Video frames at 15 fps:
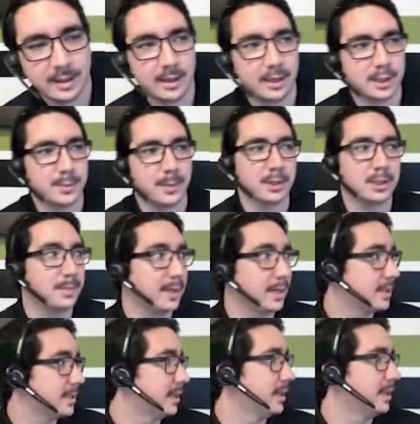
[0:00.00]
supposed to be
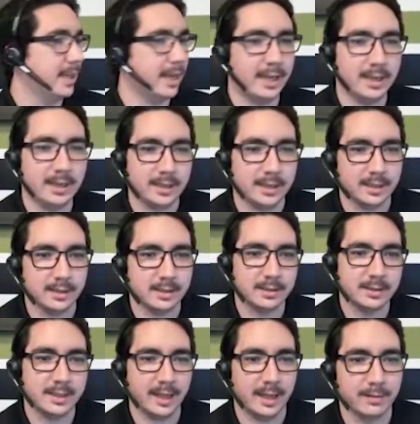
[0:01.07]
a sunny day in
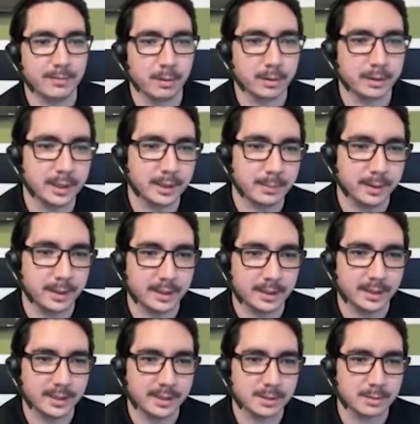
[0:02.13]
California, but
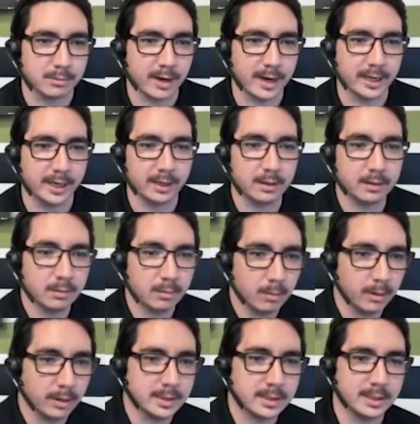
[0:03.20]
it is raining
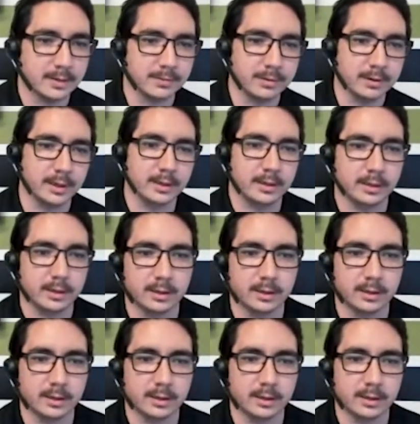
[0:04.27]
once every